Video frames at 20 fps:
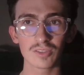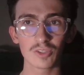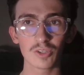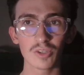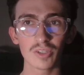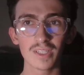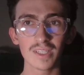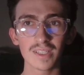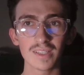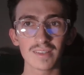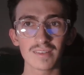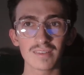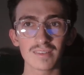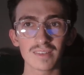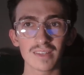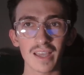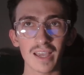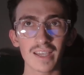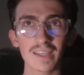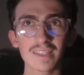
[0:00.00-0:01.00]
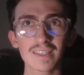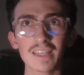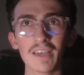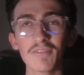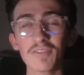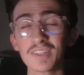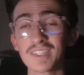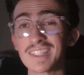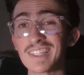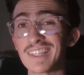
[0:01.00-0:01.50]
could it I could
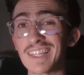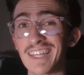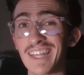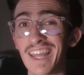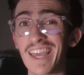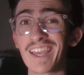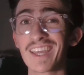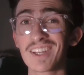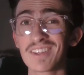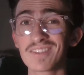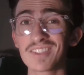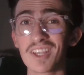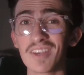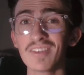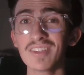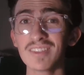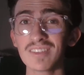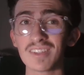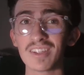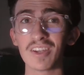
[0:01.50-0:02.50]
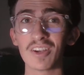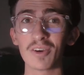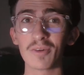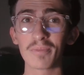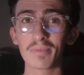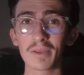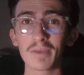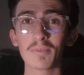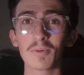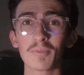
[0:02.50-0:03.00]
definitely see the negatives of it. You
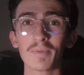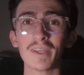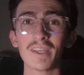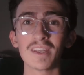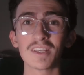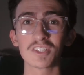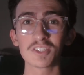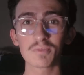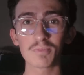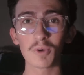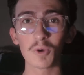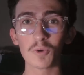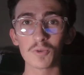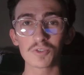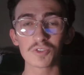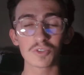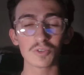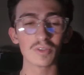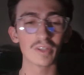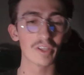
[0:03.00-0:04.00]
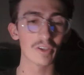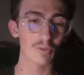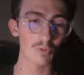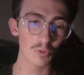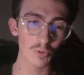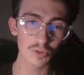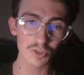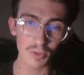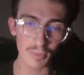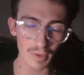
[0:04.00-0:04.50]
know, people being exposed to like
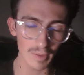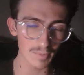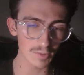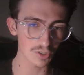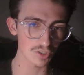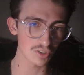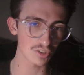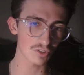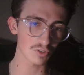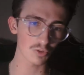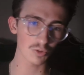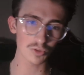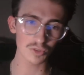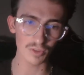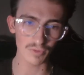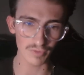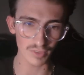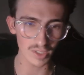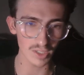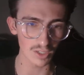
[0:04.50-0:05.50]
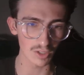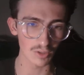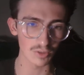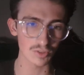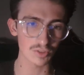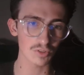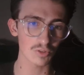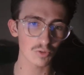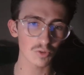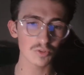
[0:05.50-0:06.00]
gruesome images, gruesome
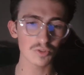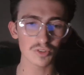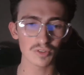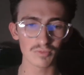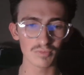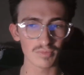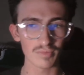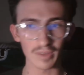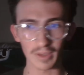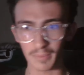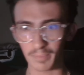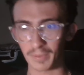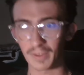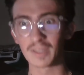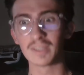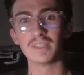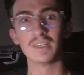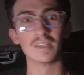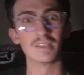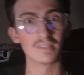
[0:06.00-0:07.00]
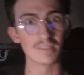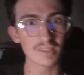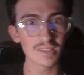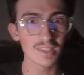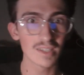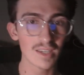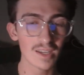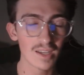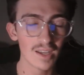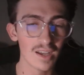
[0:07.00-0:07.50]
videos, gruesome
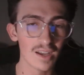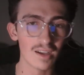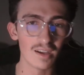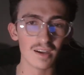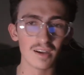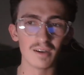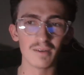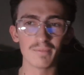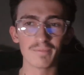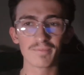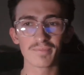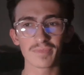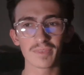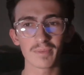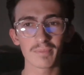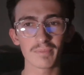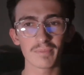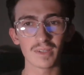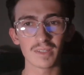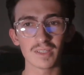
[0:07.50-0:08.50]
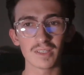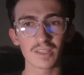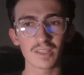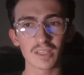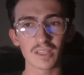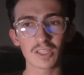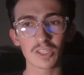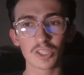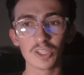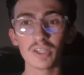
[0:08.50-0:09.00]
opinions. Um, but
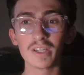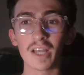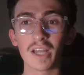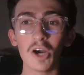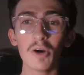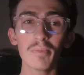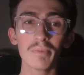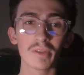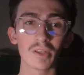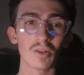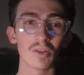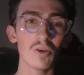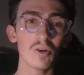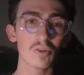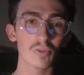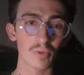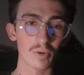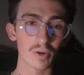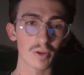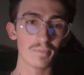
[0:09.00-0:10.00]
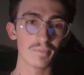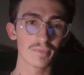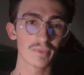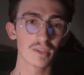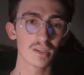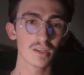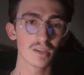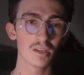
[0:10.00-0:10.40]
it, it could help in the long run.